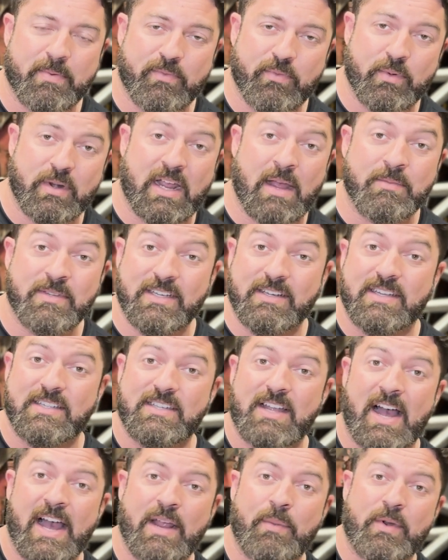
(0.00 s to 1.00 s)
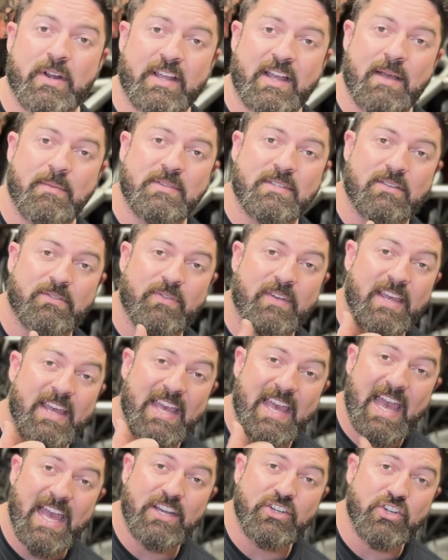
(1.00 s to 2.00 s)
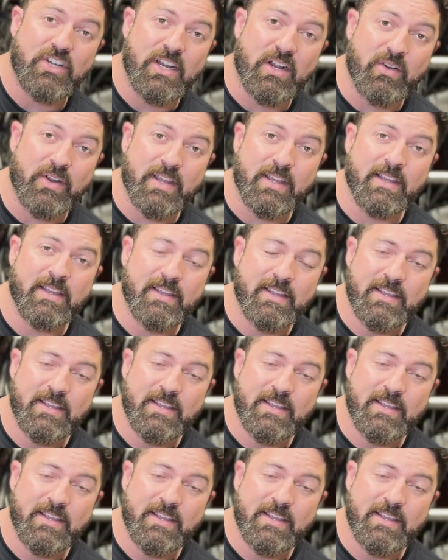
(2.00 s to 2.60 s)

When it comes to design, when it comes to engineering,